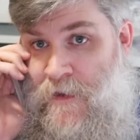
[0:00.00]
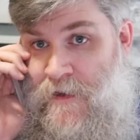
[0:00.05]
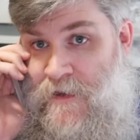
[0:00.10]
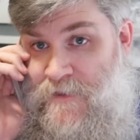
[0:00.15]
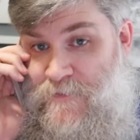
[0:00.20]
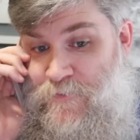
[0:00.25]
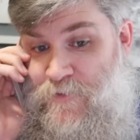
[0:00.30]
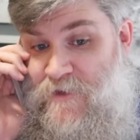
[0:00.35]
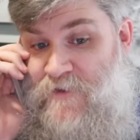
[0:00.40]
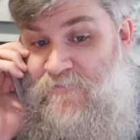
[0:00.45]

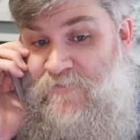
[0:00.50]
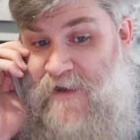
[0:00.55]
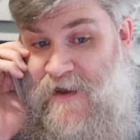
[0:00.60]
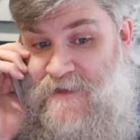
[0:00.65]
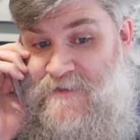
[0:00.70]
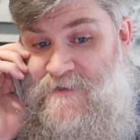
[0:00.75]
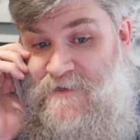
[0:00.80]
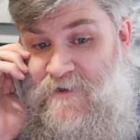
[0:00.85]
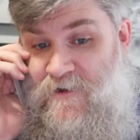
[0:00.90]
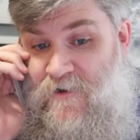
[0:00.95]
It's pretty
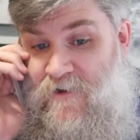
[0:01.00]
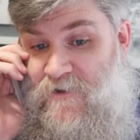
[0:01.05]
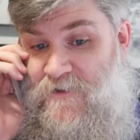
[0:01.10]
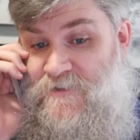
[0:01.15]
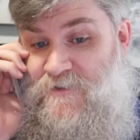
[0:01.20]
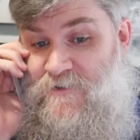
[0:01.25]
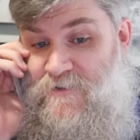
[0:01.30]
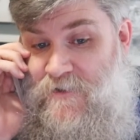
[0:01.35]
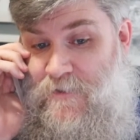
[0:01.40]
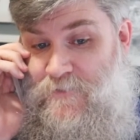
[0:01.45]
fancy. It
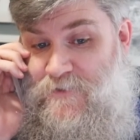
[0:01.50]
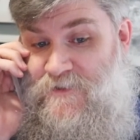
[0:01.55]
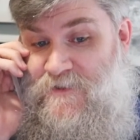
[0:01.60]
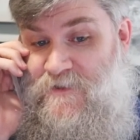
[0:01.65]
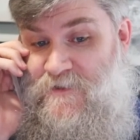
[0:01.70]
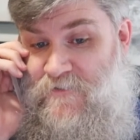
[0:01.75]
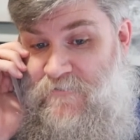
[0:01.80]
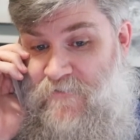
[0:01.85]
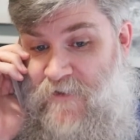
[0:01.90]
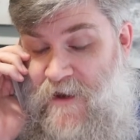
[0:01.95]
also doubles
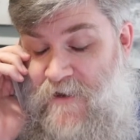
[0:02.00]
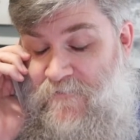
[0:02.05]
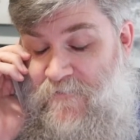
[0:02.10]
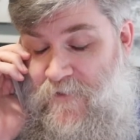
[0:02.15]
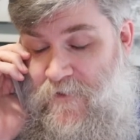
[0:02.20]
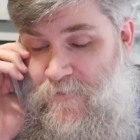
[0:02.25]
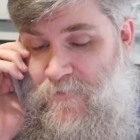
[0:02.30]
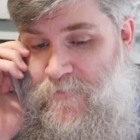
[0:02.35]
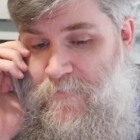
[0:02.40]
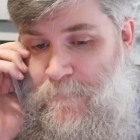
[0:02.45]
as a fake
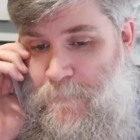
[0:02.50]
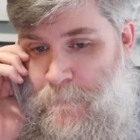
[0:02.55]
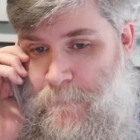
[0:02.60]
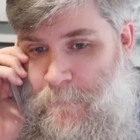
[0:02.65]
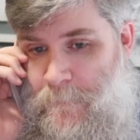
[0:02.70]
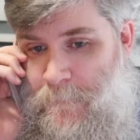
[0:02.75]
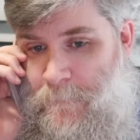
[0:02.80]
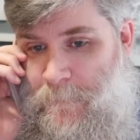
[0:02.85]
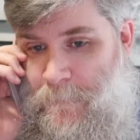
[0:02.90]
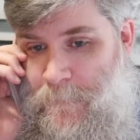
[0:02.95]
phone.
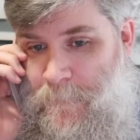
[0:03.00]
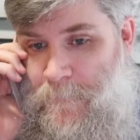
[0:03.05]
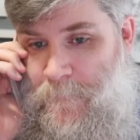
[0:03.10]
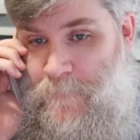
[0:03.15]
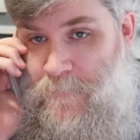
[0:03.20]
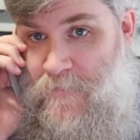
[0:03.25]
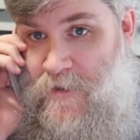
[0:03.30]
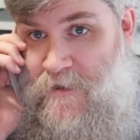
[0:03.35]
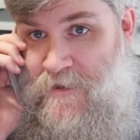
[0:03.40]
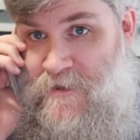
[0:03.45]

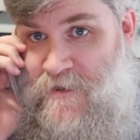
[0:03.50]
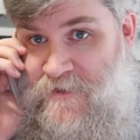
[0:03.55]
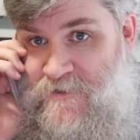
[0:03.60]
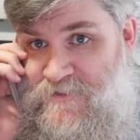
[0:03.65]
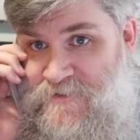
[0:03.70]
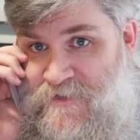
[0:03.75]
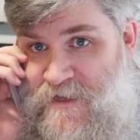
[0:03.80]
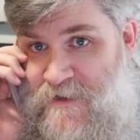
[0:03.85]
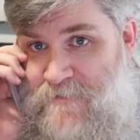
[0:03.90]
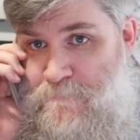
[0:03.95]
You
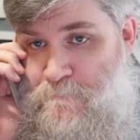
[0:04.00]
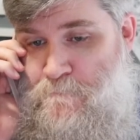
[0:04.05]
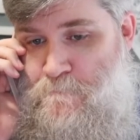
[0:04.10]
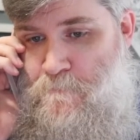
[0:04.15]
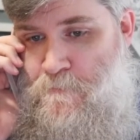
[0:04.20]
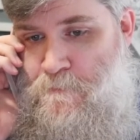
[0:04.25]
interested?